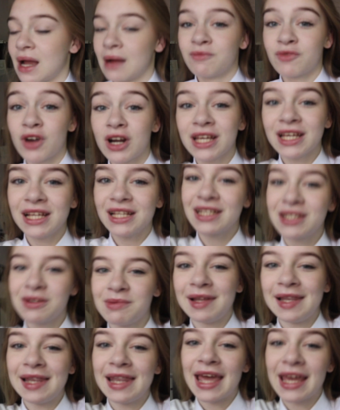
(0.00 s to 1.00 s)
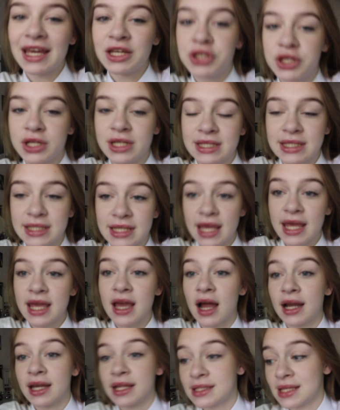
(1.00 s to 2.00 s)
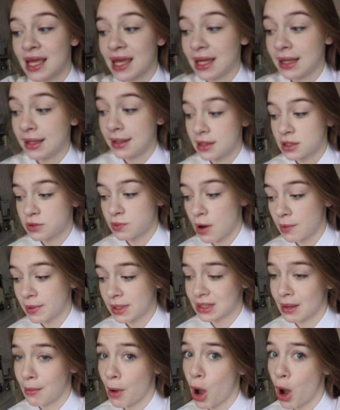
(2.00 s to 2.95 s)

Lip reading: I'm running a little bit late, as you can see. I need to eat as well because I'm